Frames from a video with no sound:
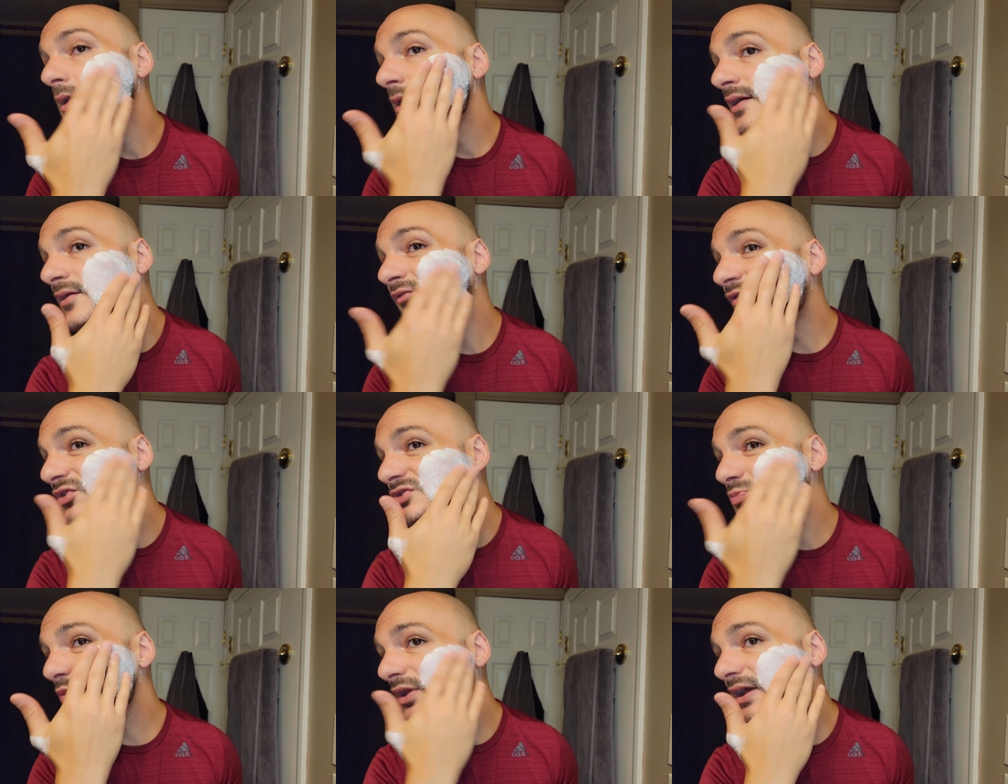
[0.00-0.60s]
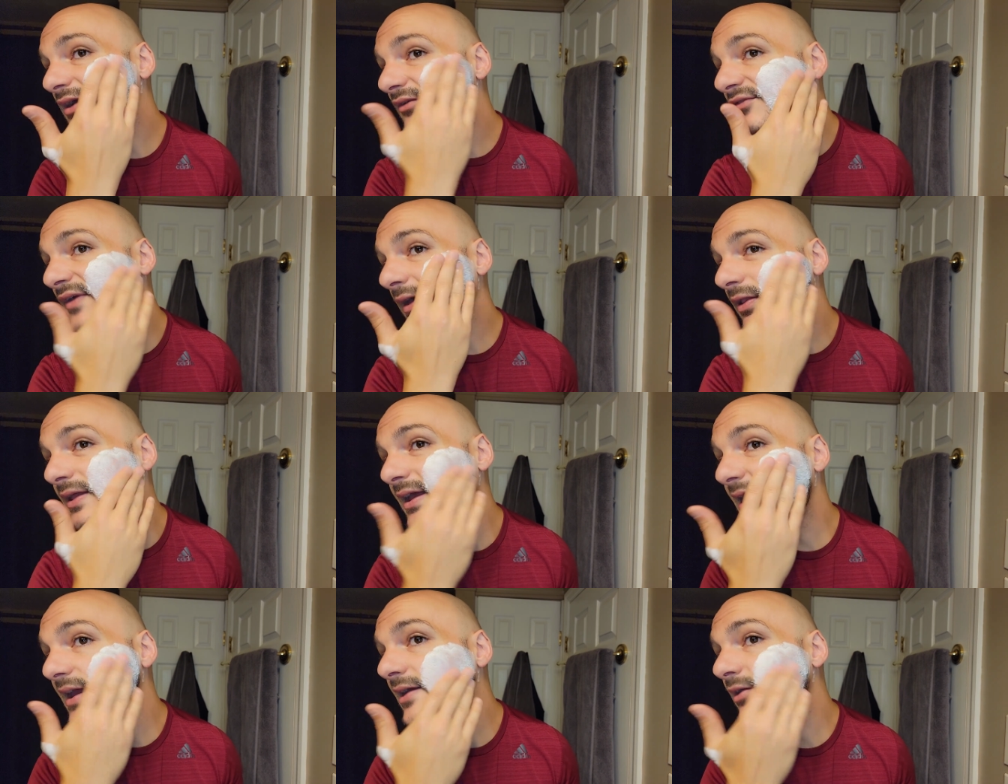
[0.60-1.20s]
It feels more like a
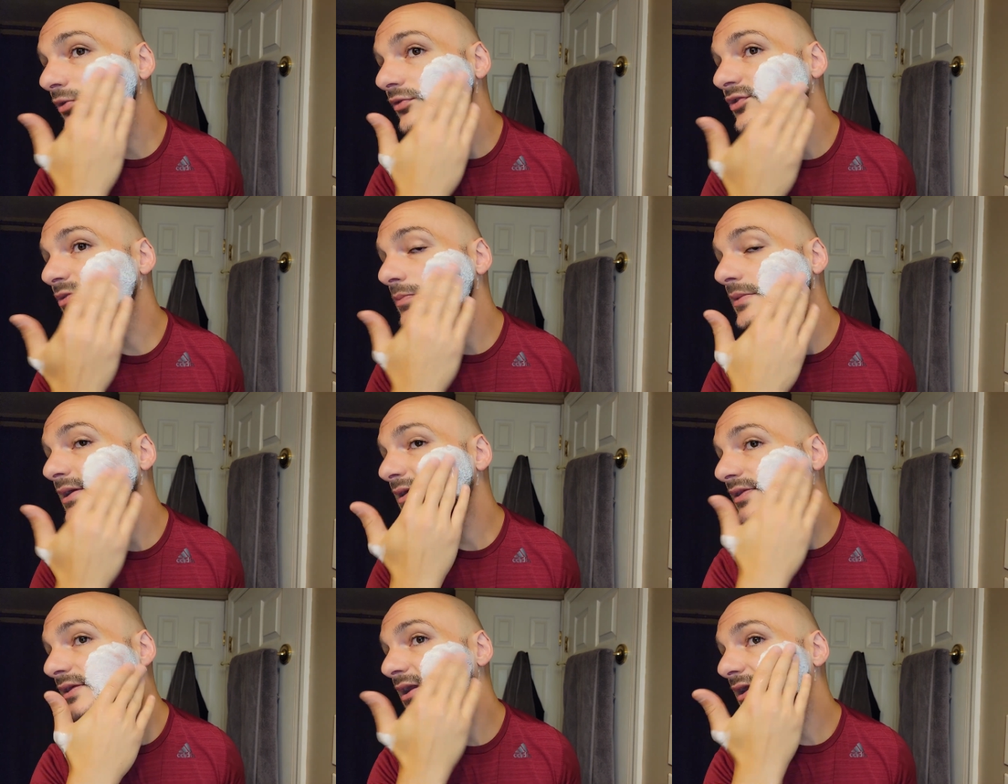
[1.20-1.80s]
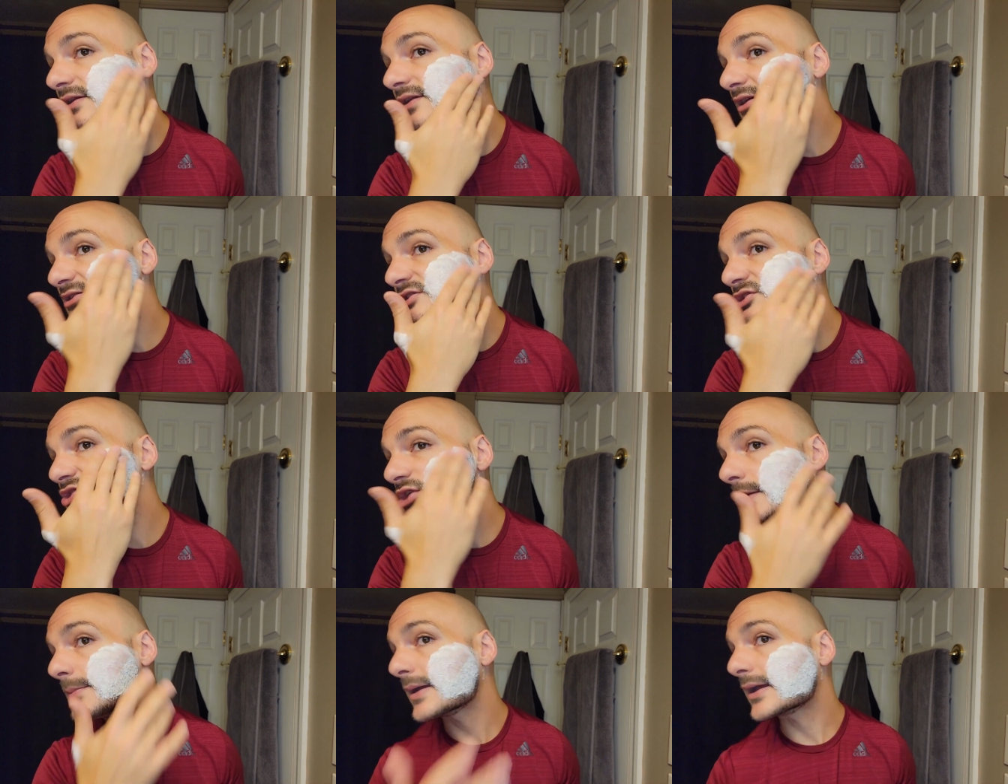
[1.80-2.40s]
valet angle to me than it does a
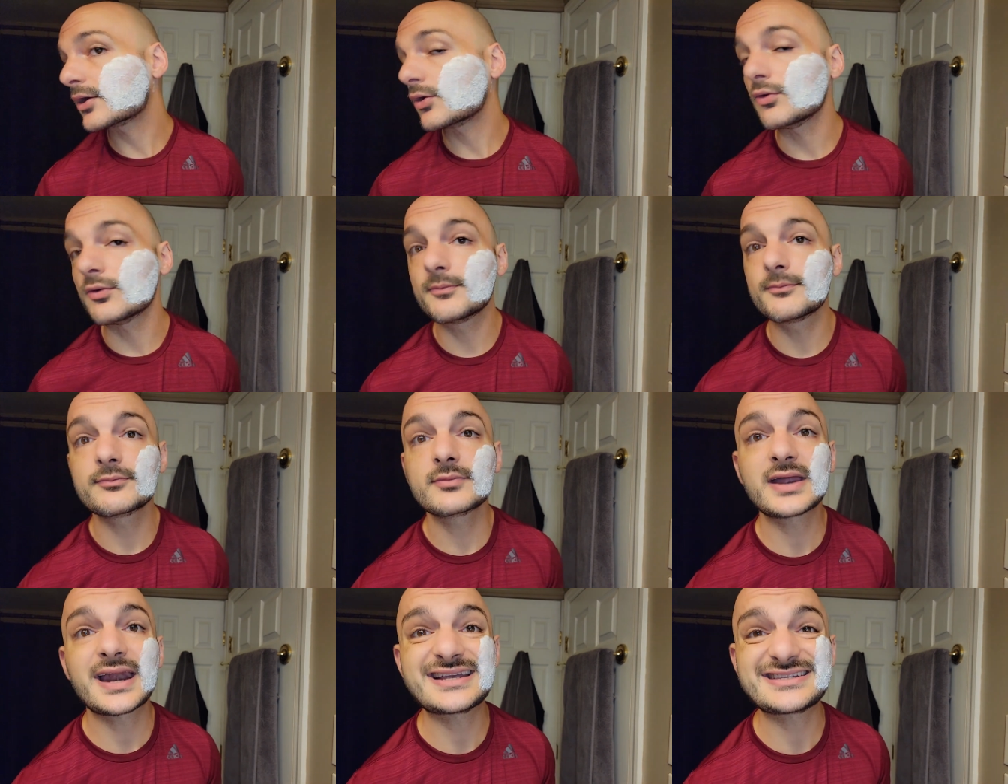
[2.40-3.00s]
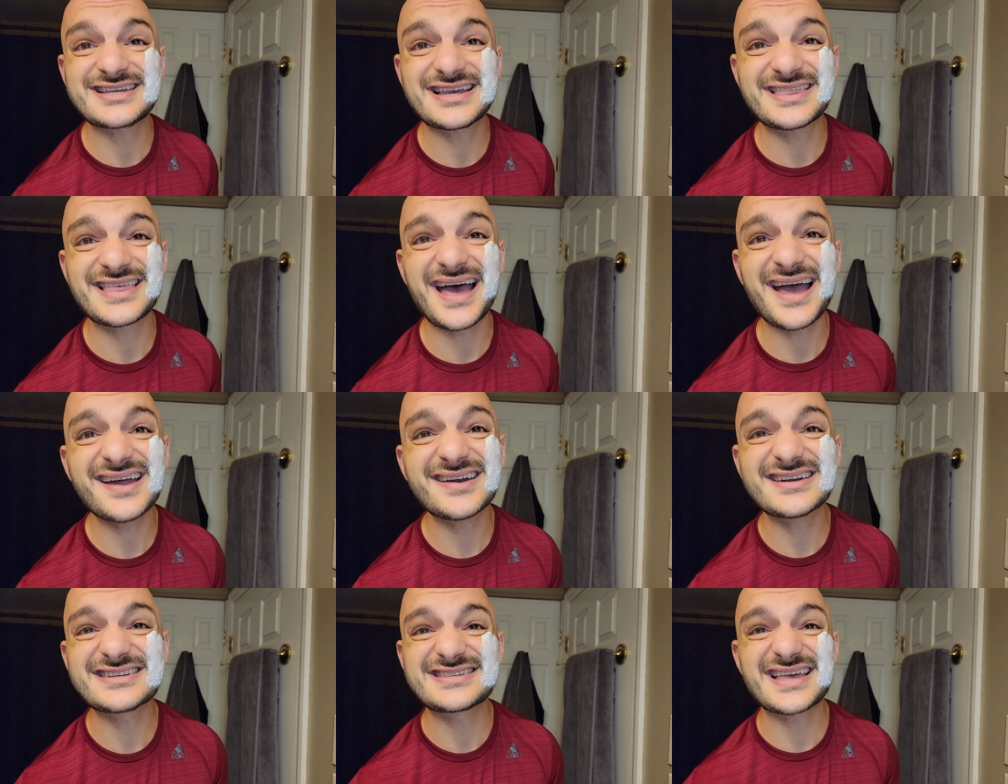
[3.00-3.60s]
gem angle. Can I say
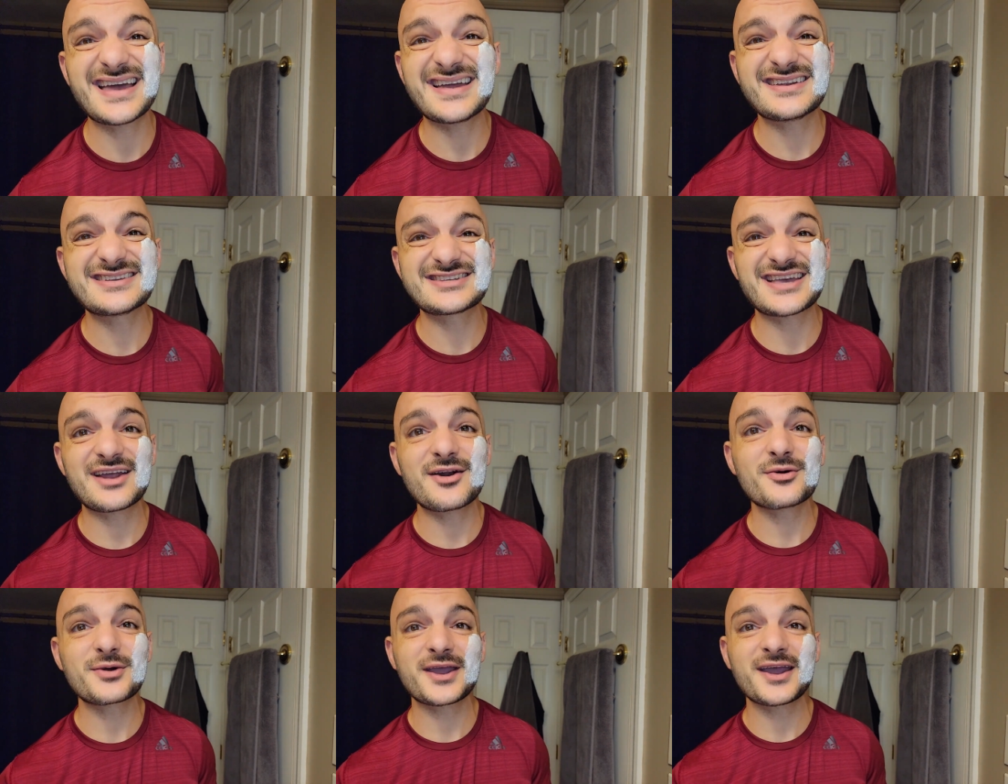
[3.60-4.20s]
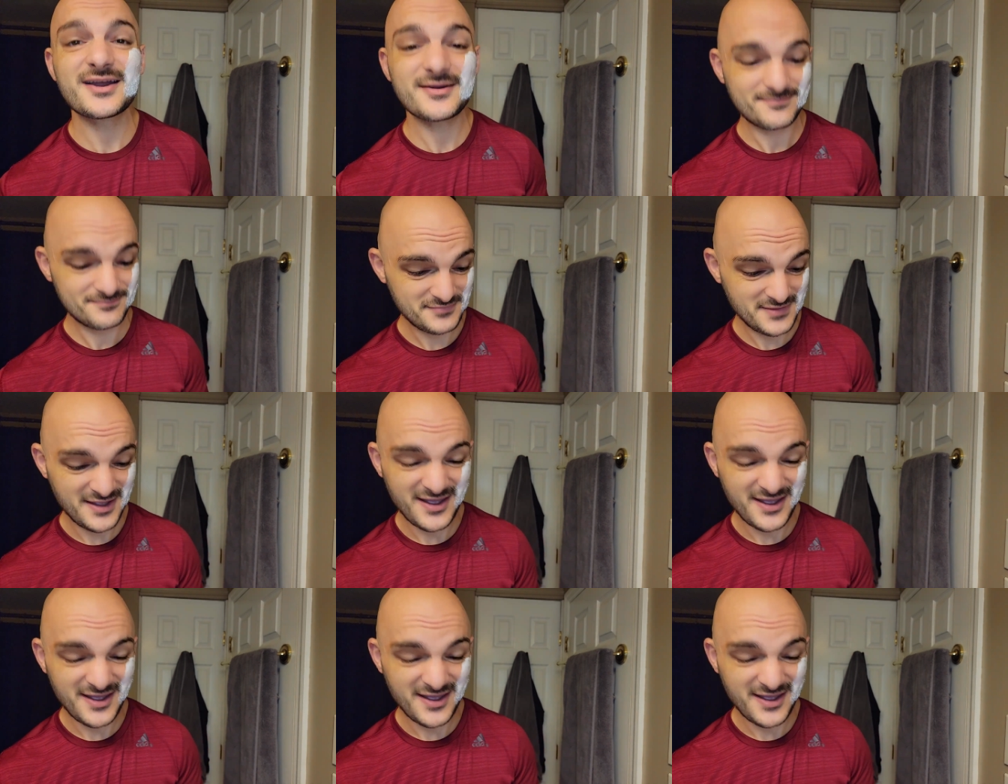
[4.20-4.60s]
that? Is that is that okay?